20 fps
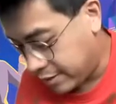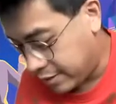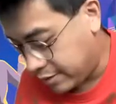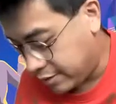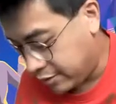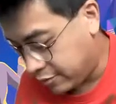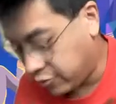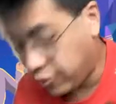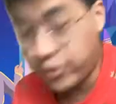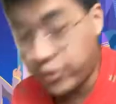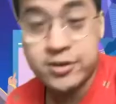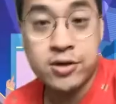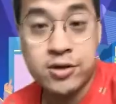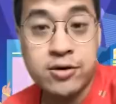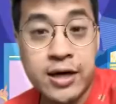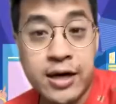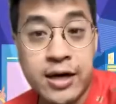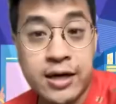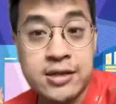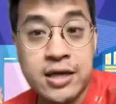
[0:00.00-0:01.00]
thoughts that you
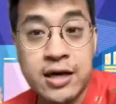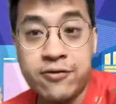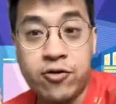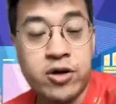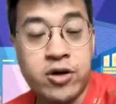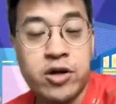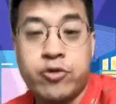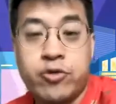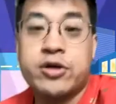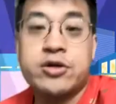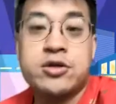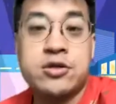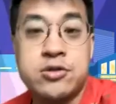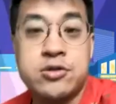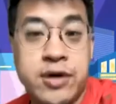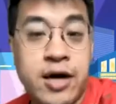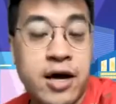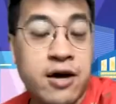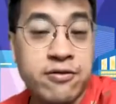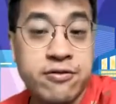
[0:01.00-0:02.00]
guys have or any questions you
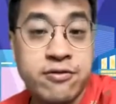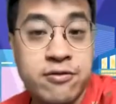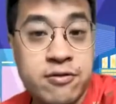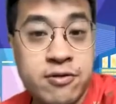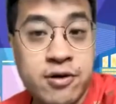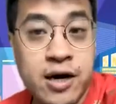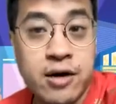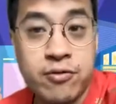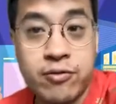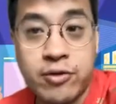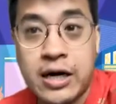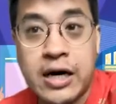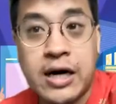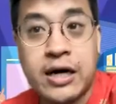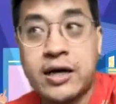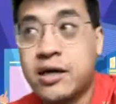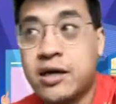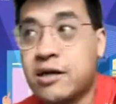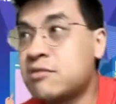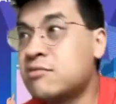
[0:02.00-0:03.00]
have, right,
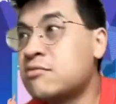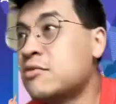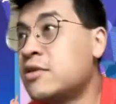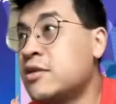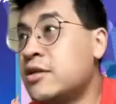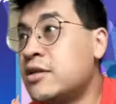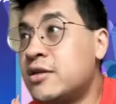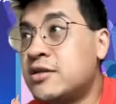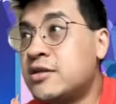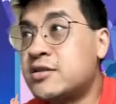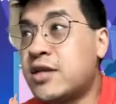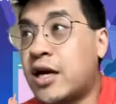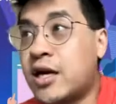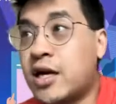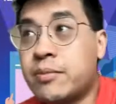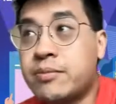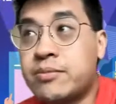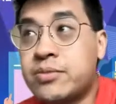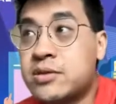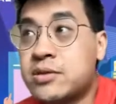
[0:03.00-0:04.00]
regarding
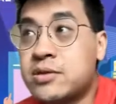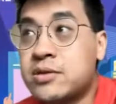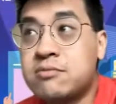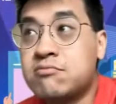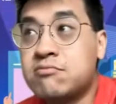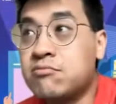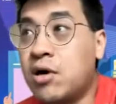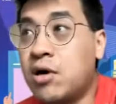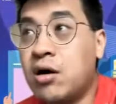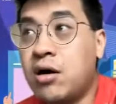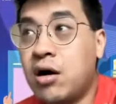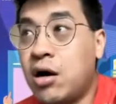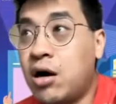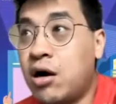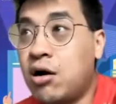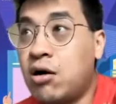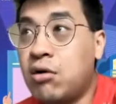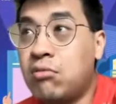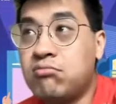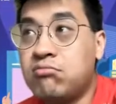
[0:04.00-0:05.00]
startups,
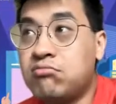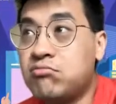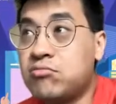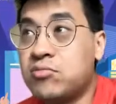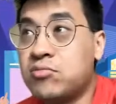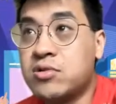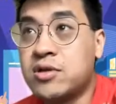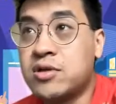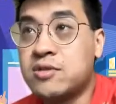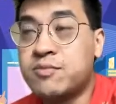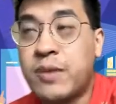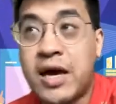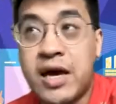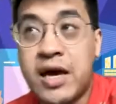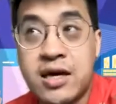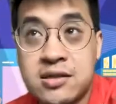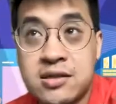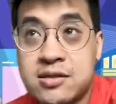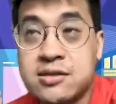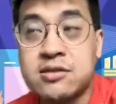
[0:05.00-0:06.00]
the
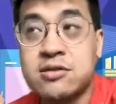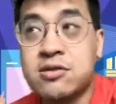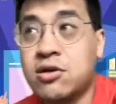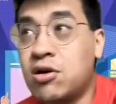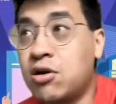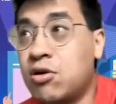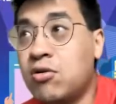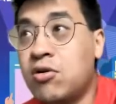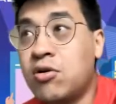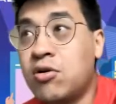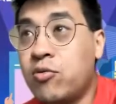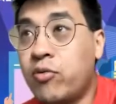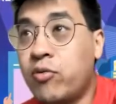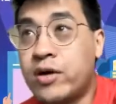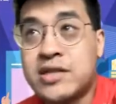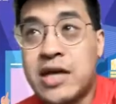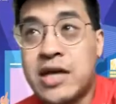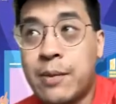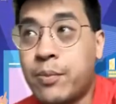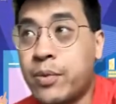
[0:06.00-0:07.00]
space,
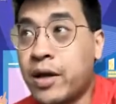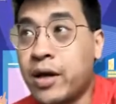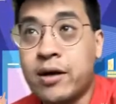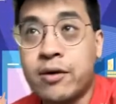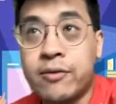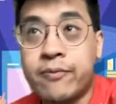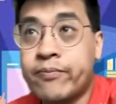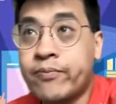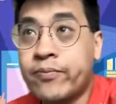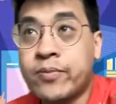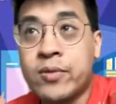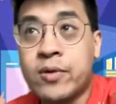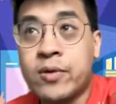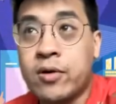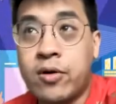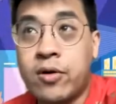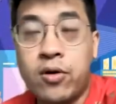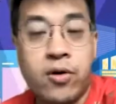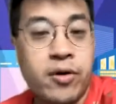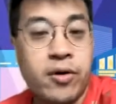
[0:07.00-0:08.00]
what's happening,
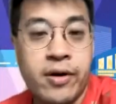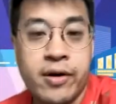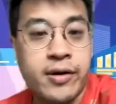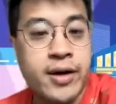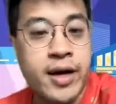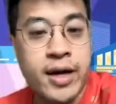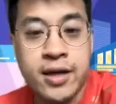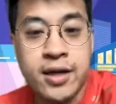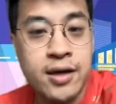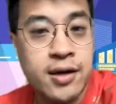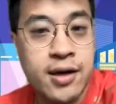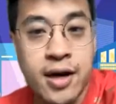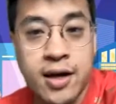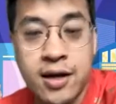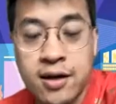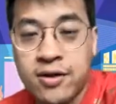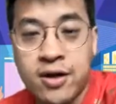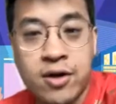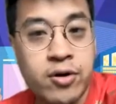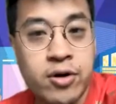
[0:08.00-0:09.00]
or
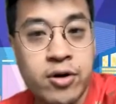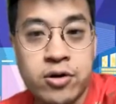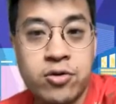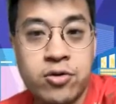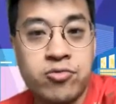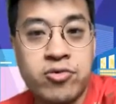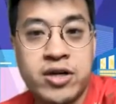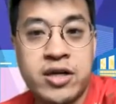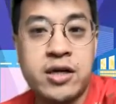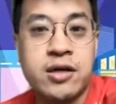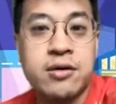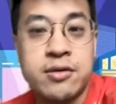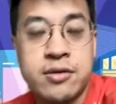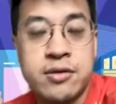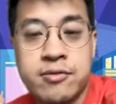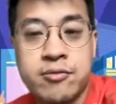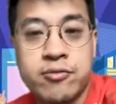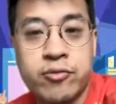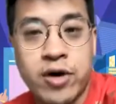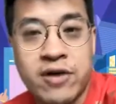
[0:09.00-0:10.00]
anything you want to know, really,
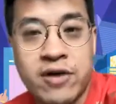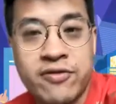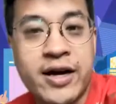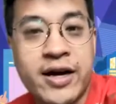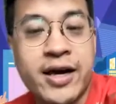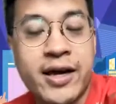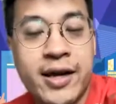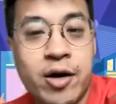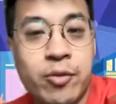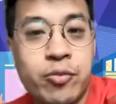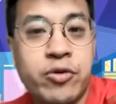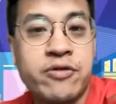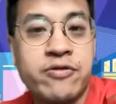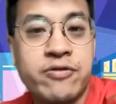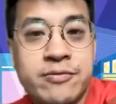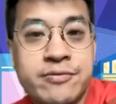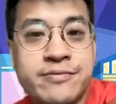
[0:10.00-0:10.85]
whatever I can help with.